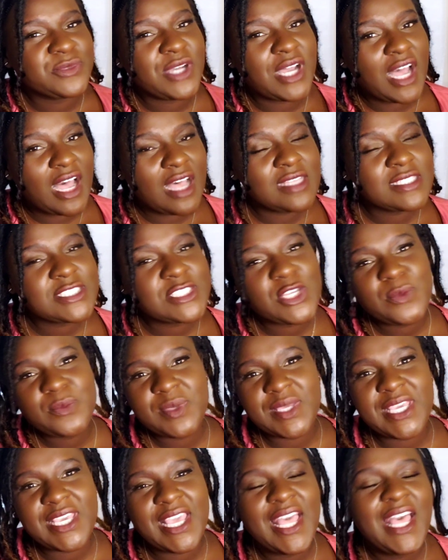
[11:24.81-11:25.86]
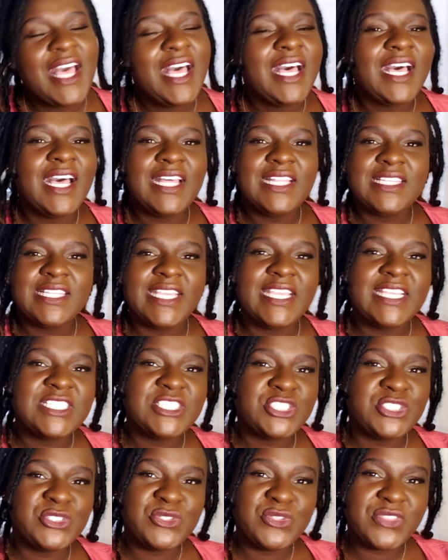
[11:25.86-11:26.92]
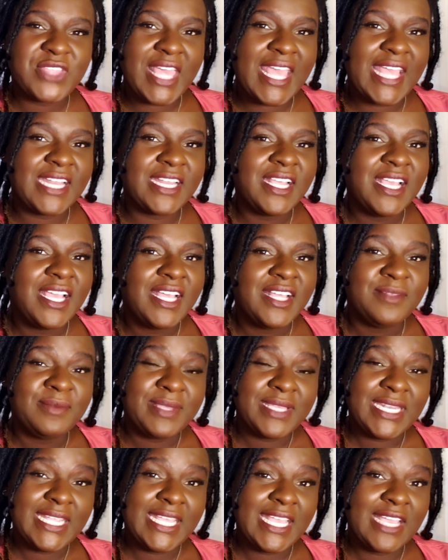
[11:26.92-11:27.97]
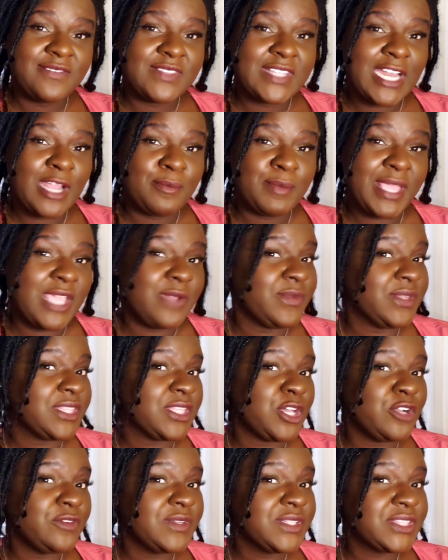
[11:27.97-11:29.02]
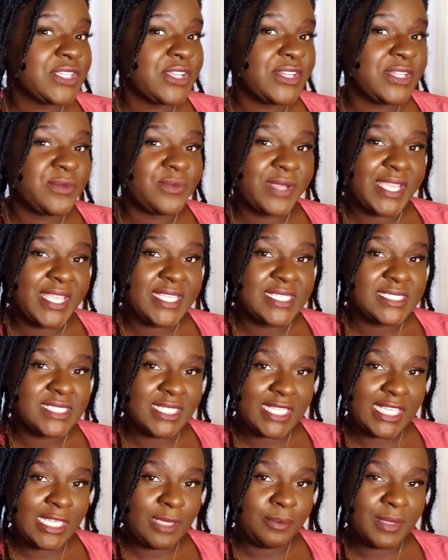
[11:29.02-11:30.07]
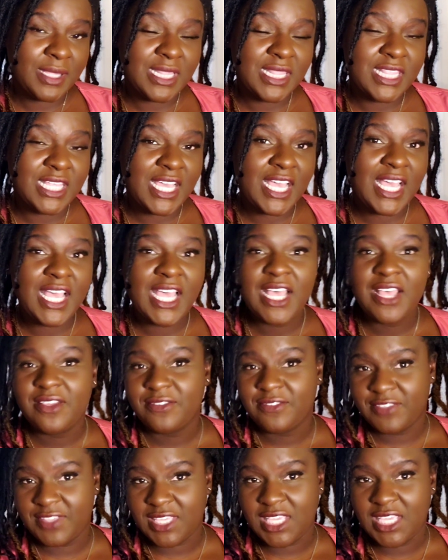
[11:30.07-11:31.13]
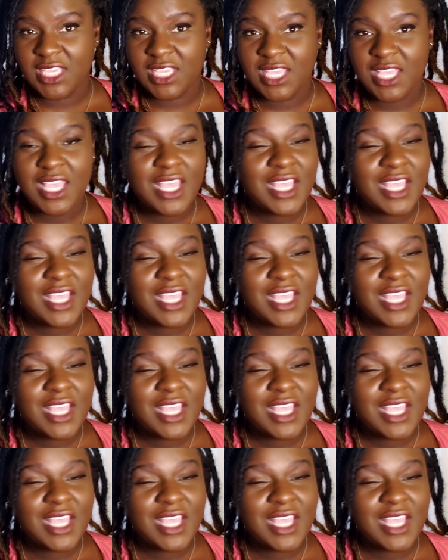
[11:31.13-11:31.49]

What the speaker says: Will also be a link to that PDF that I made with over 30 ways to keep the V